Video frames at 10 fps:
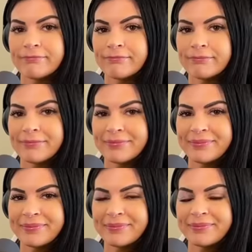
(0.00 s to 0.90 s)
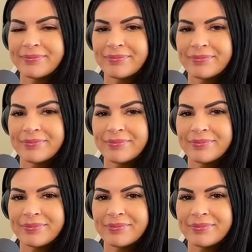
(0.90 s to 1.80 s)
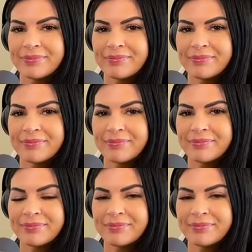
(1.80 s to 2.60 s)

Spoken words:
No words are spoken by the person on screen.